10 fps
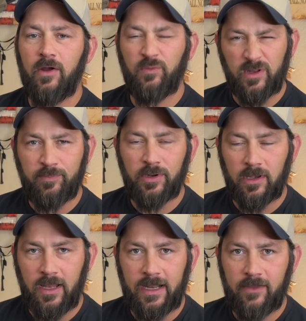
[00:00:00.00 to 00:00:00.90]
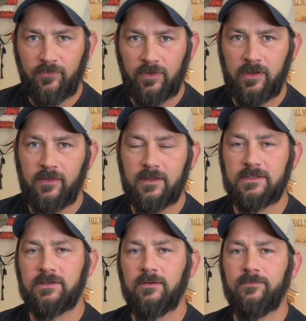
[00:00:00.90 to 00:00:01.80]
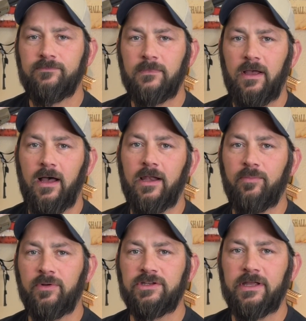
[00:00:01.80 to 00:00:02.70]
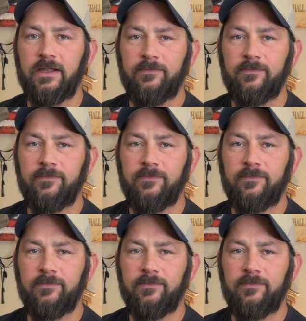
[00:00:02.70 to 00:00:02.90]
I really put a lot of effort into this, so I'd appreciate it.